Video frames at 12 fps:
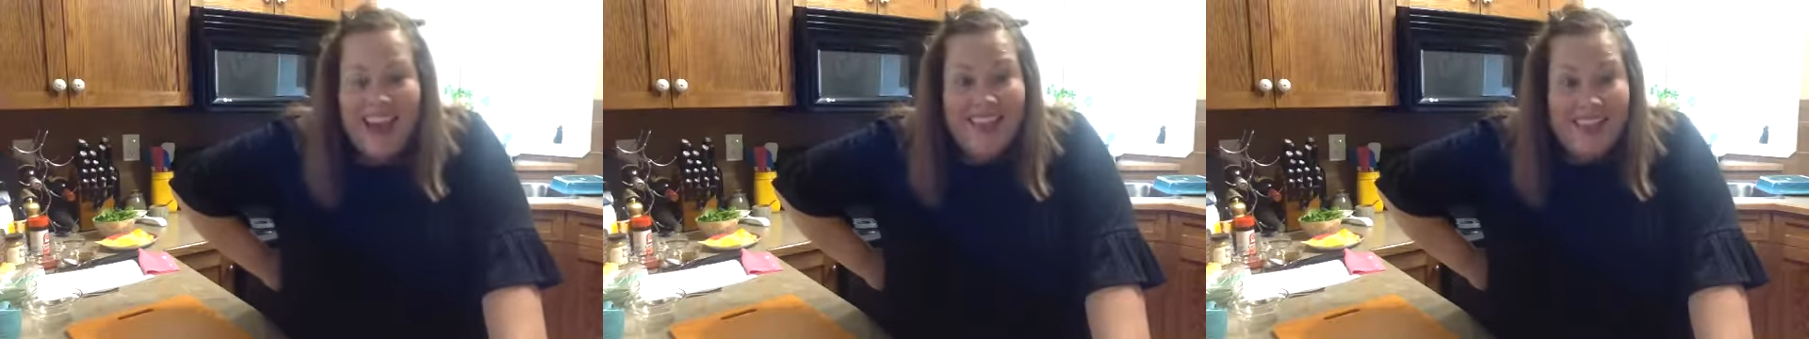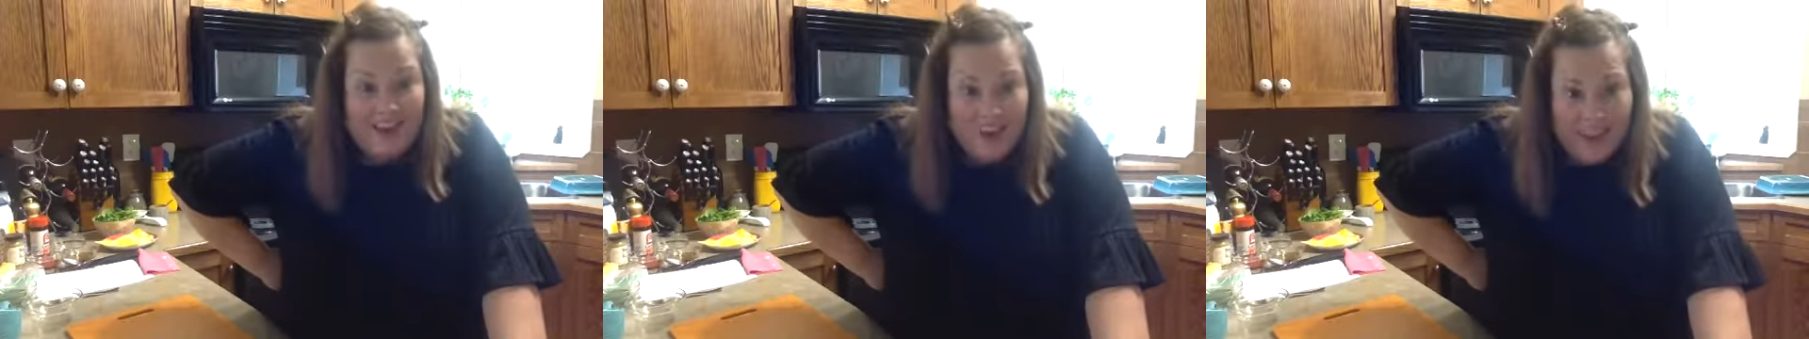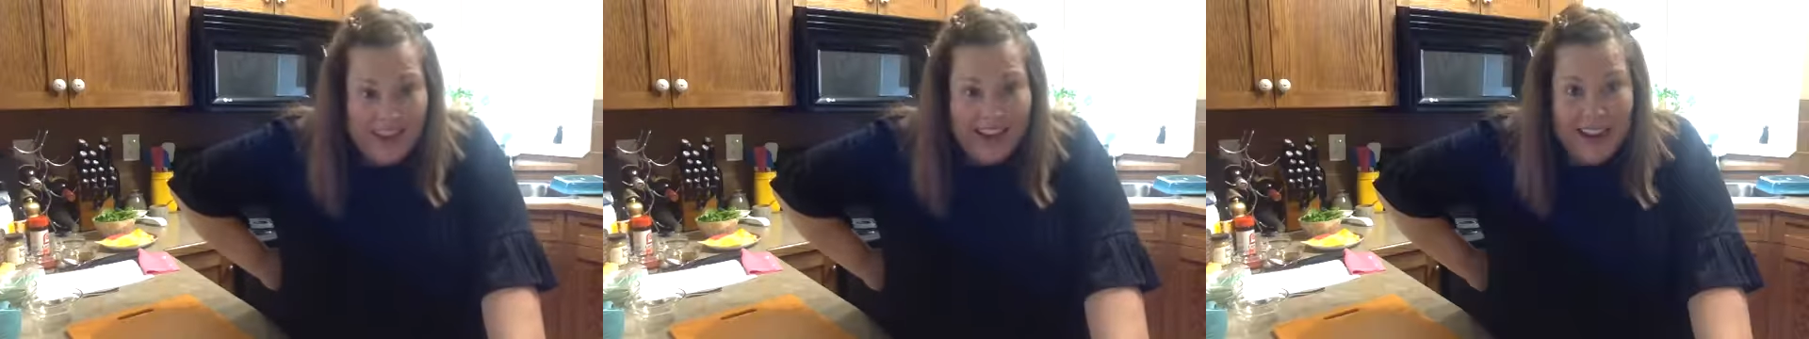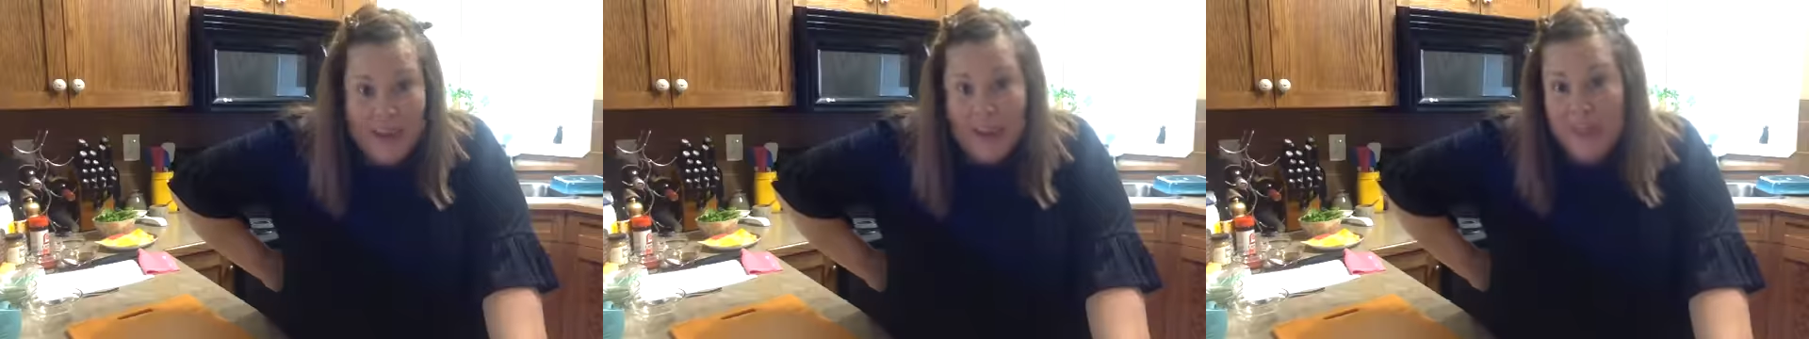Then Wadey
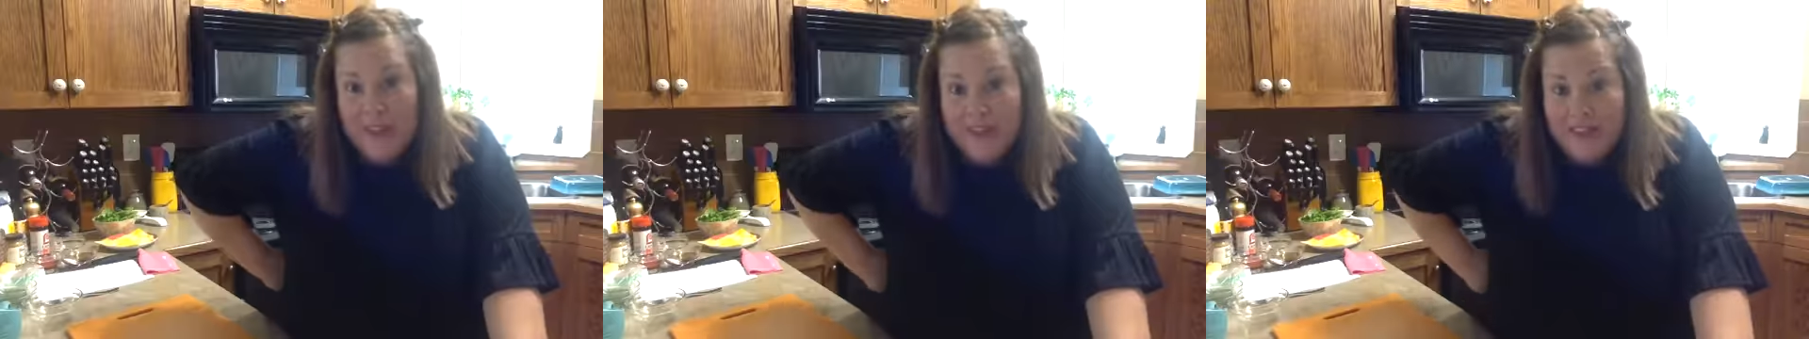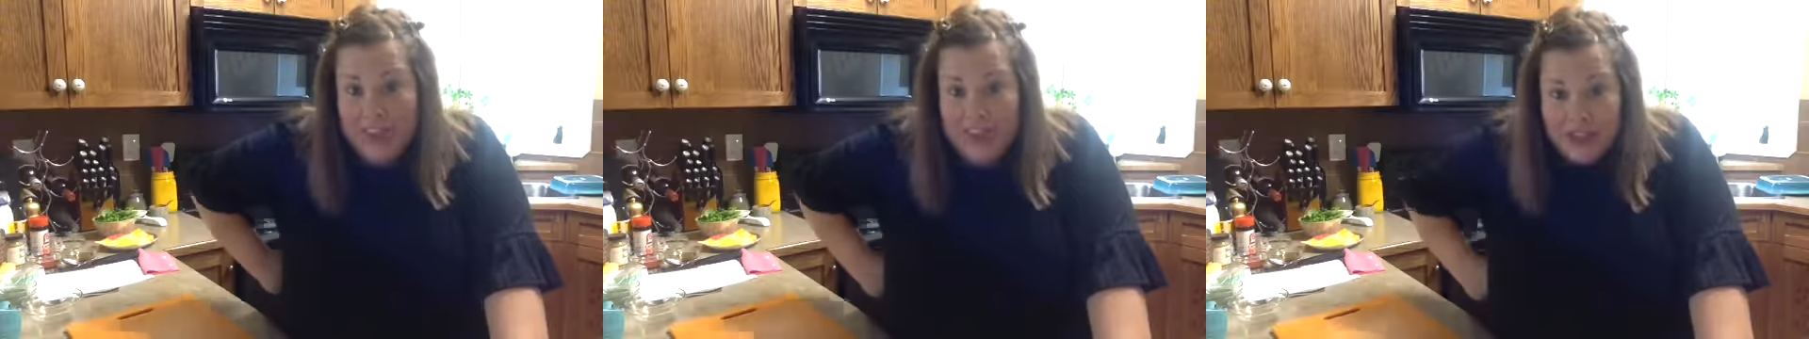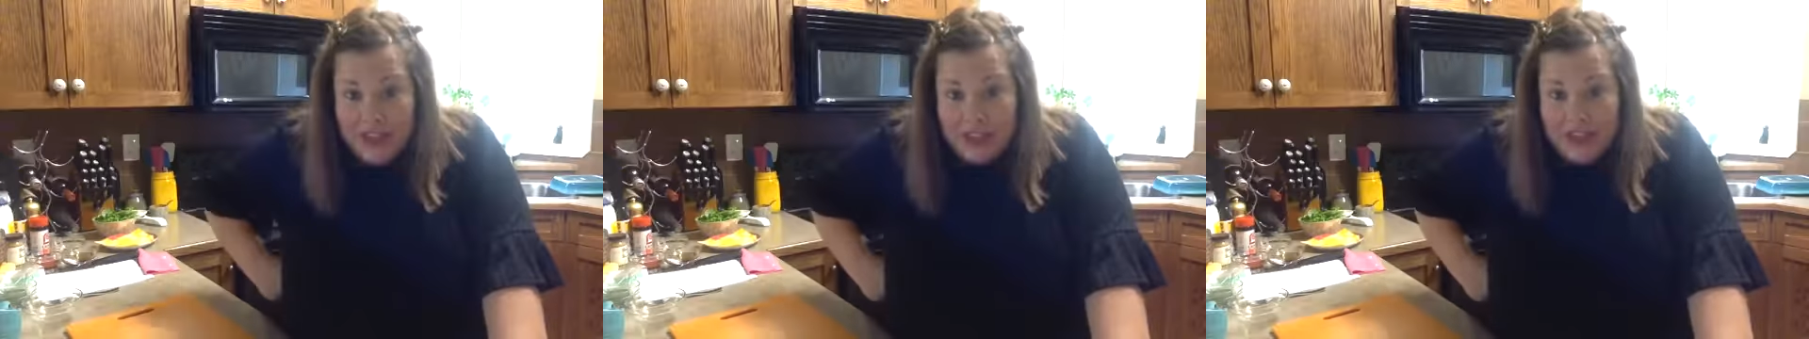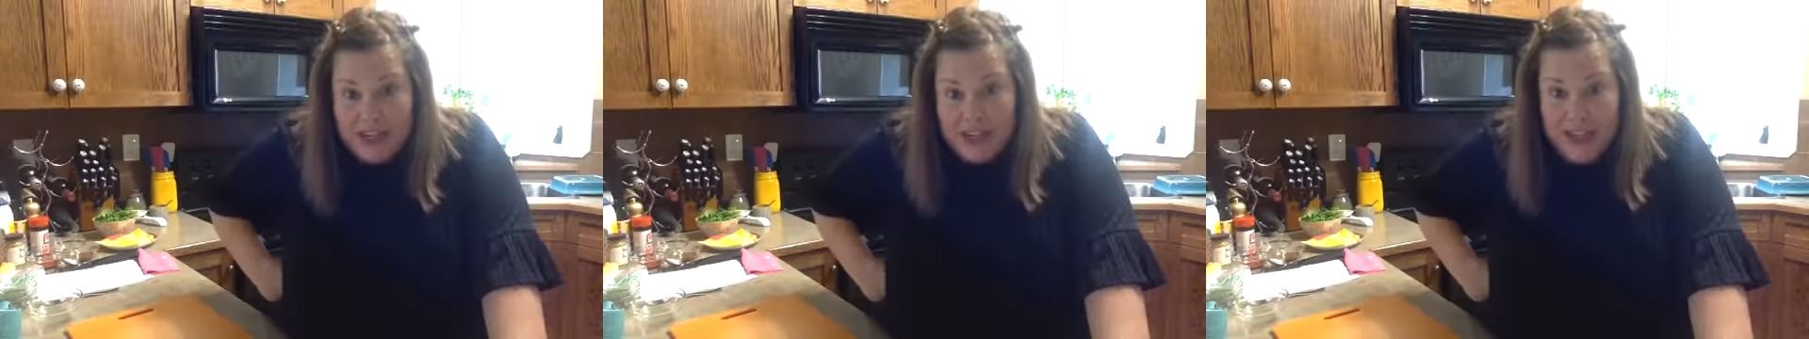and I went away on
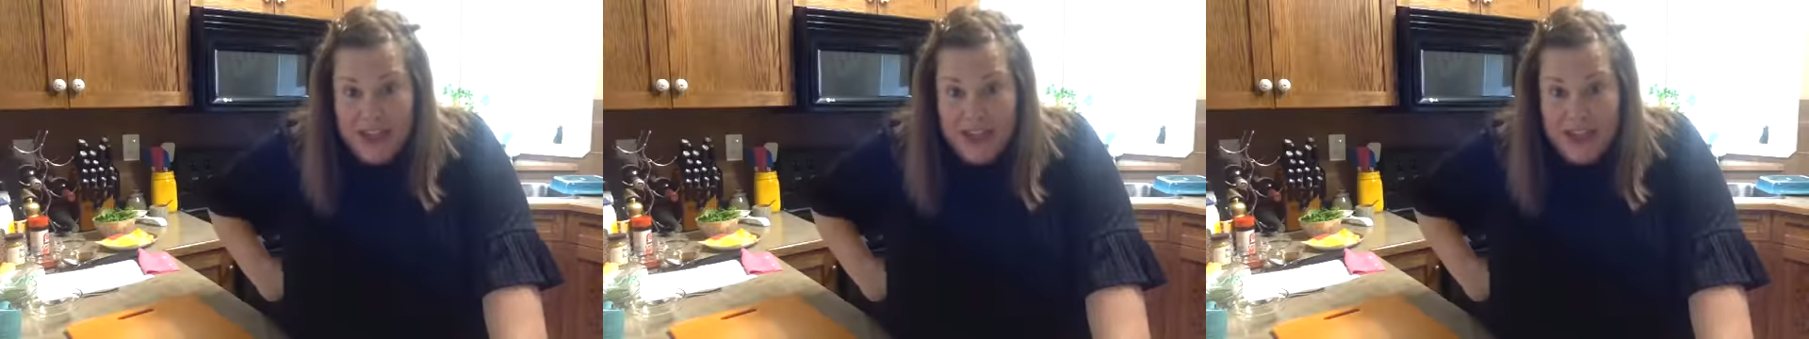vacation,